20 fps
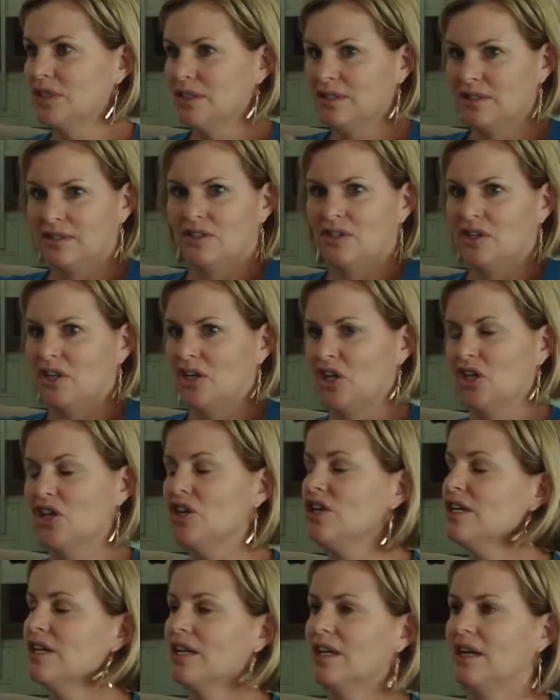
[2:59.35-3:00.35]
Just
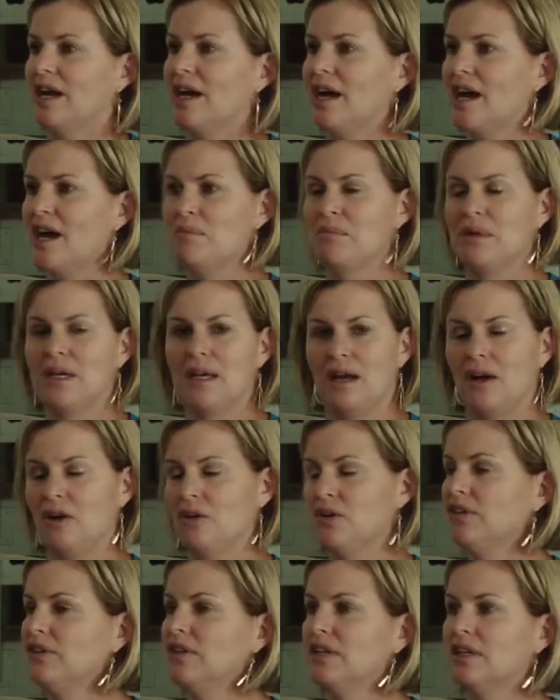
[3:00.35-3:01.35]
good, happy,
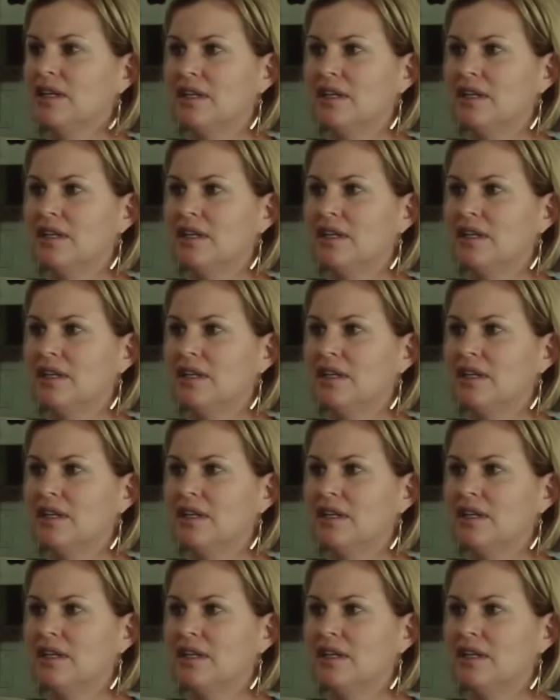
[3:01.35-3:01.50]
healthy,